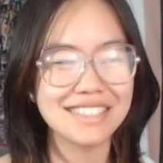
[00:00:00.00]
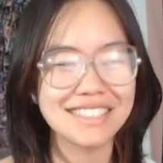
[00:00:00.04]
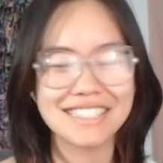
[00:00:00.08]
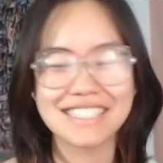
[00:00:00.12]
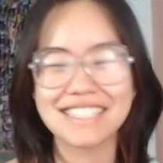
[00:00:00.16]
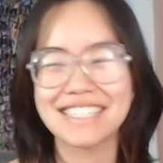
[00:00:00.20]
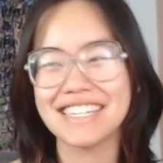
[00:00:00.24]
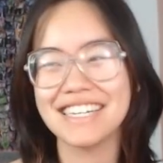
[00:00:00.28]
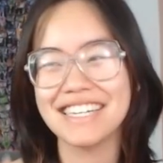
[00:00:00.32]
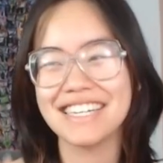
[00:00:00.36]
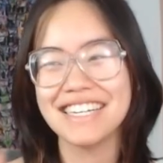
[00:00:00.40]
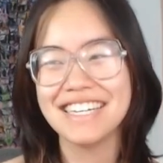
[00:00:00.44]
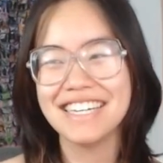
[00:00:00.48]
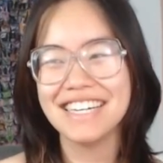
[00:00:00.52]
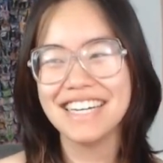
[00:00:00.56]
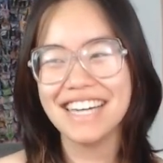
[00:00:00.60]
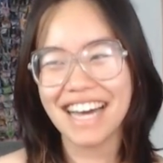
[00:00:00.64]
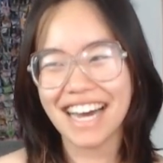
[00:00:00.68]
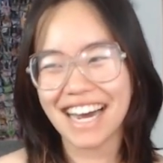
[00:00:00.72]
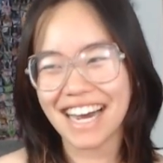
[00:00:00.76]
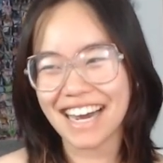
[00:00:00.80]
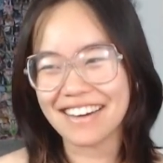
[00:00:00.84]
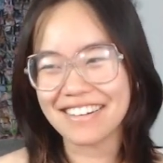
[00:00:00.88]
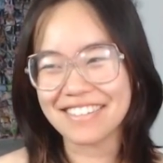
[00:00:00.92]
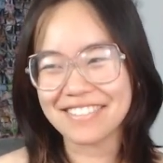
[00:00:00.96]

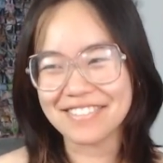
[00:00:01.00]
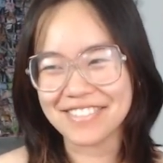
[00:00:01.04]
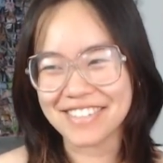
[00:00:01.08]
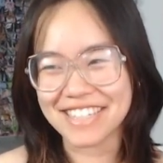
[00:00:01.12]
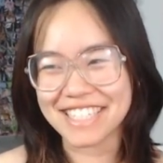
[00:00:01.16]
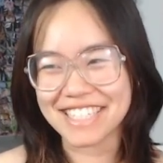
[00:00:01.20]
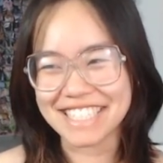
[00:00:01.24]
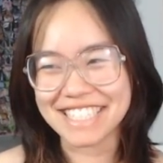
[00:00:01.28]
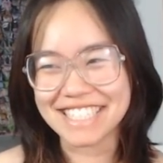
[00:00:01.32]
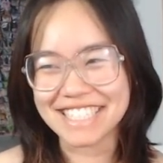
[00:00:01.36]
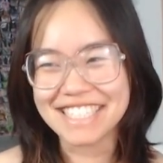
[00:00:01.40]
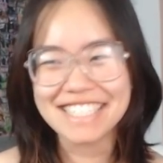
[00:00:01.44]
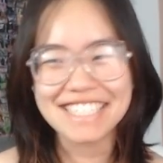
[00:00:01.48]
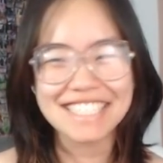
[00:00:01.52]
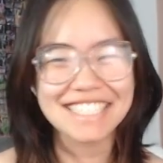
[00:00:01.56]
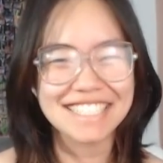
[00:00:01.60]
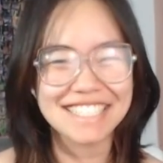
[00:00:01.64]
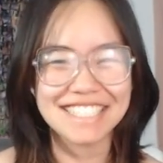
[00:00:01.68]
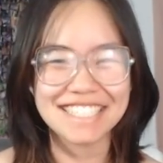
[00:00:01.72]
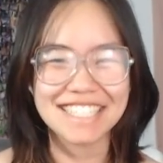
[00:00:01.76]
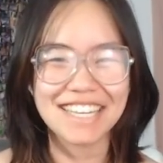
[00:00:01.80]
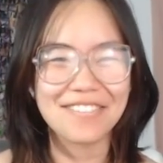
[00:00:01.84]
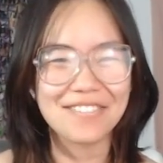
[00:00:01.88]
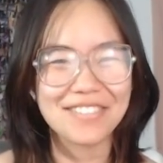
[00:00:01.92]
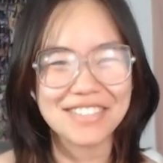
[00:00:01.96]
Hi everybody, this
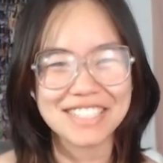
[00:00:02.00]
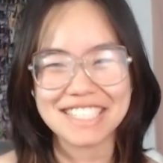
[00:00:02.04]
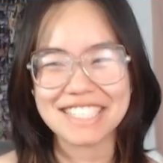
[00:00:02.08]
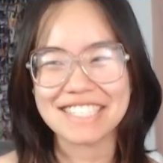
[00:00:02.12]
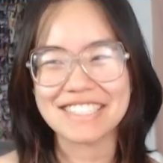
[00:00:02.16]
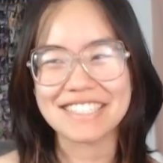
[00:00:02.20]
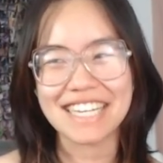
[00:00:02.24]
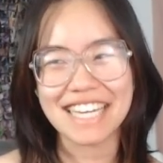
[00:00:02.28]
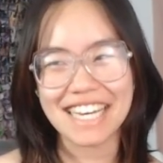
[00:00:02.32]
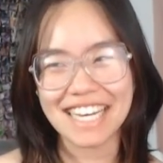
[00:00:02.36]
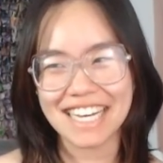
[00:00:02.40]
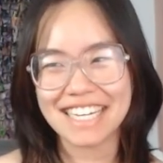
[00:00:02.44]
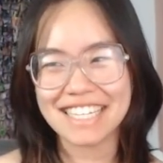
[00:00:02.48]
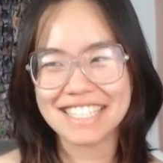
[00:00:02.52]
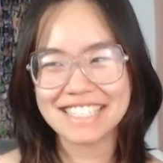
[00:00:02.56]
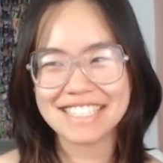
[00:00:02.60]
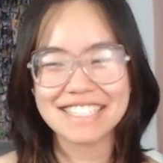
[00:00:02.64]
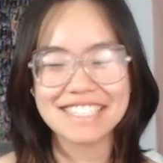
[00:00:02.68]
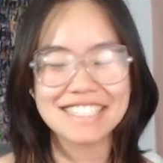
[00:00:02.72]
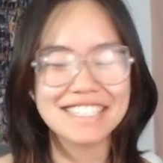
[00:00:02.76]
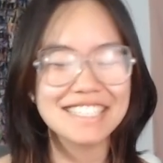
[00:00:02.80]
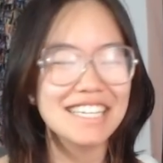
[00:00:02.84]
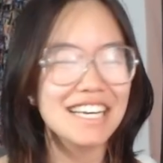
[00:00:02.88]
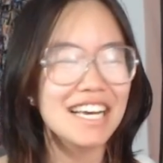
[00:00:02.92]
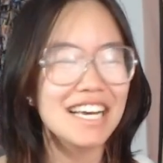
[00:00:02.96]
is episode
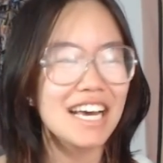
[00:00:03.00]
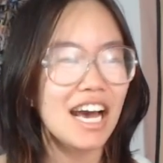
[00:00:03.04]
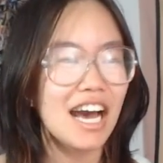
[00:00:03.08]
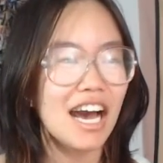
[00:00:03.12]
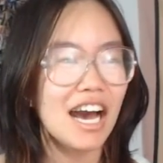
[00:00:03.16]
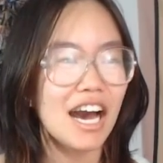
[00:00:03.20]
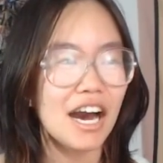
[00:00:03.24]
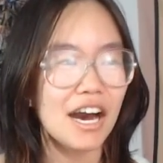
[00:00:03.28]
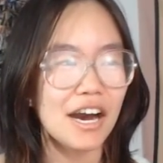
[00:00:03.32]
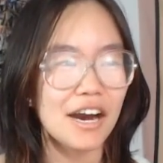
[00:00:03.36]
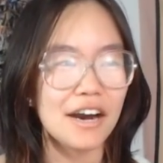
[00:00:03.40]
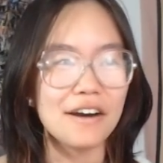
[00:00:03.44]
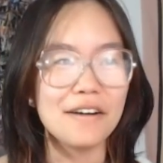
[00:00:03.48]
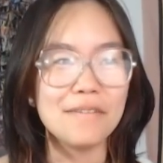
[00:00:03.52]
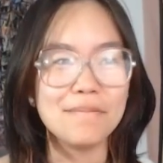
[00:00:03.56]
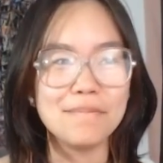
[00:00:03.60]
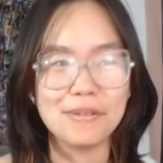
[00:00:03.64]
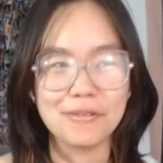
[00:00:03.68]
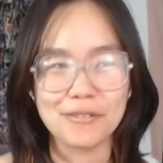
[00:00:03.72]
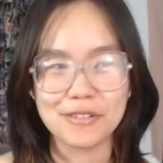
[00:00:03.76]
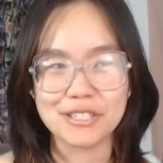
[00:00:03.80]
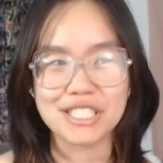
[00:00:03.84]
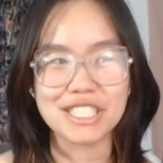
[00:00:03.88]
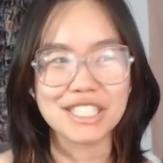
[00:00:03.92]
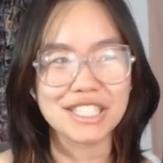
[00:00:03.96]
8 of
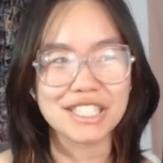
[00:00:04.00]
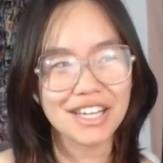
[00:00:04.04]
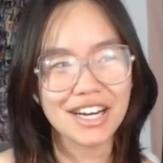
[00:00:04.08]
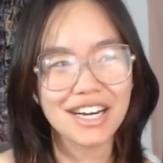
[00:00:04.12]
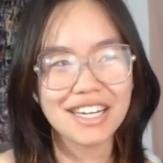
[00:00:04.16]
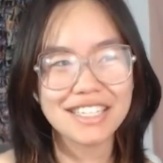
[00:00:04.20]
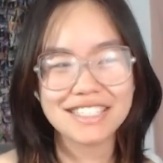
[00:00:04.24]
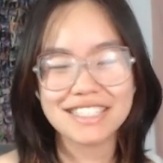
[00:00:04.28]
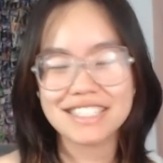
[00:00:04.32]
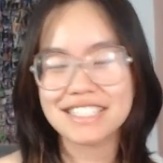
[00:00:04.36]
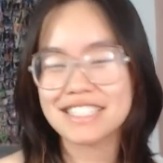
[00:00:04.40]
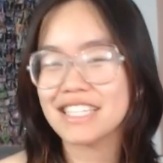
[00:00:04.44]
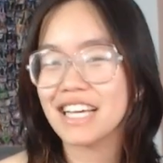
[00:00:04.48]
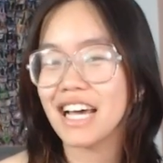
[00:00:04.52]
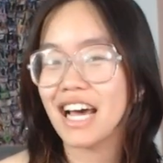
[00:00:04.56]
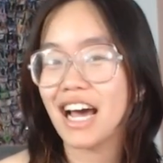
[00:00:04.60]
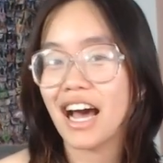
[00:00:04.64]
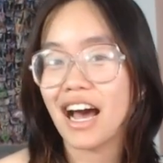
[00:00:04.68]
Bewitching Thoughts.